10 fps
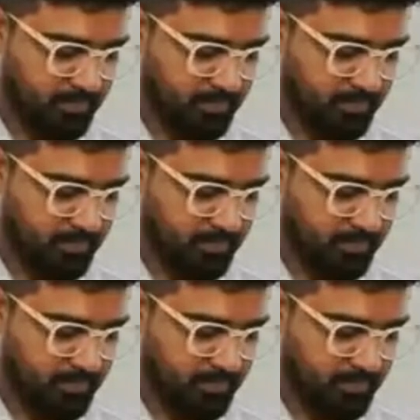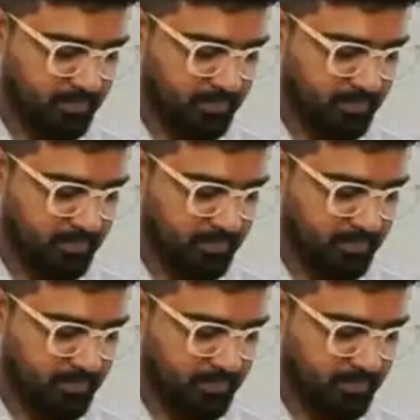
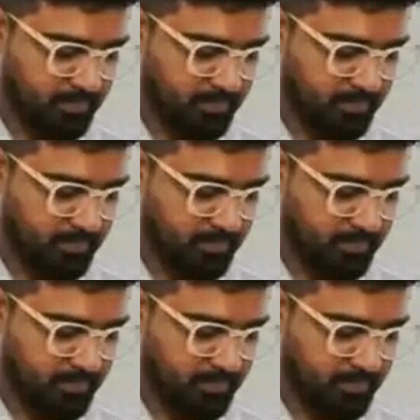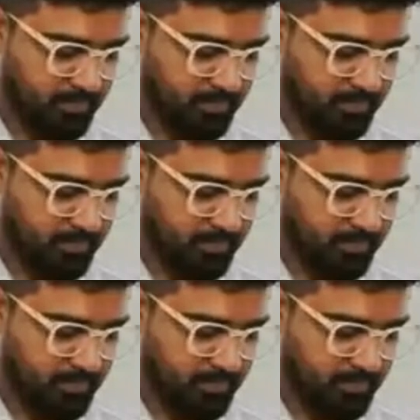
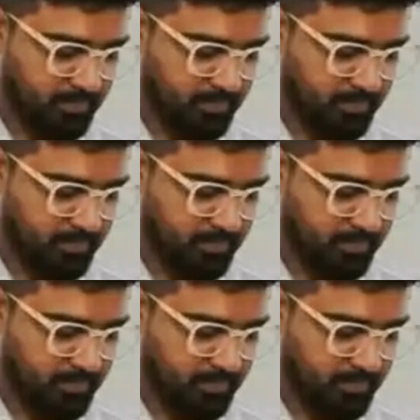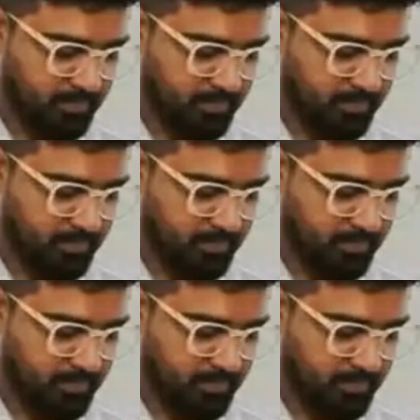
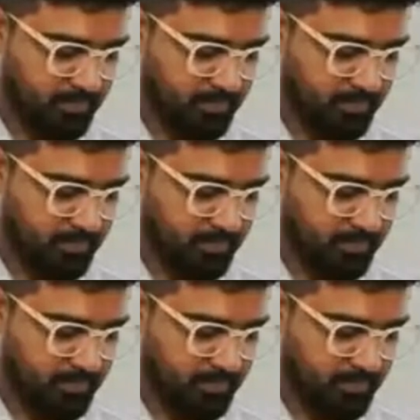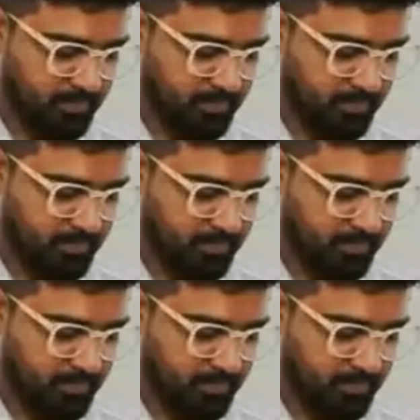(no lip movement)